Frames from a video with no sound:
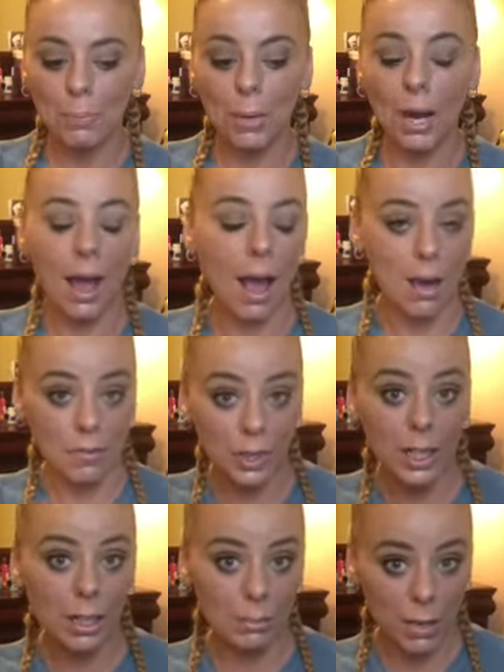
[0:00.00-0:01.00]
But
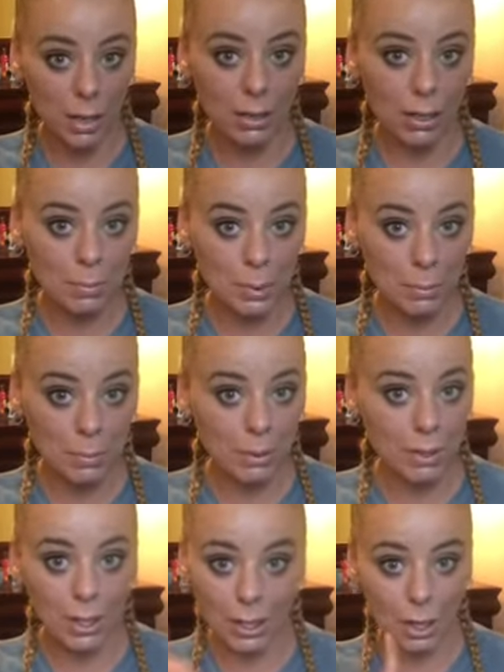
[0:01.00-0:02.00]
African American people,
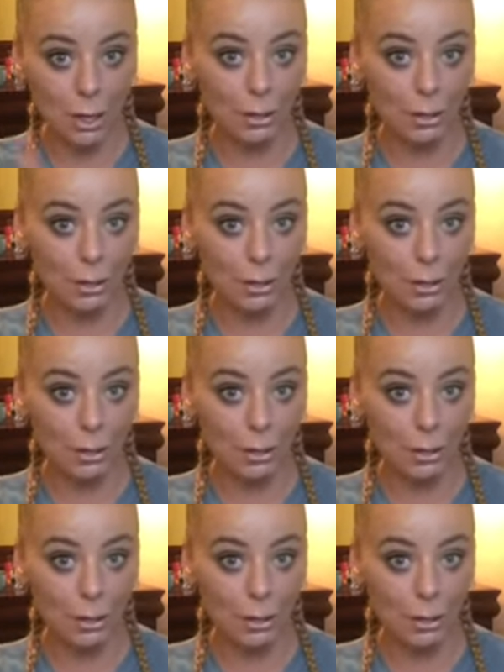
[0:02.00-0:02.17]
they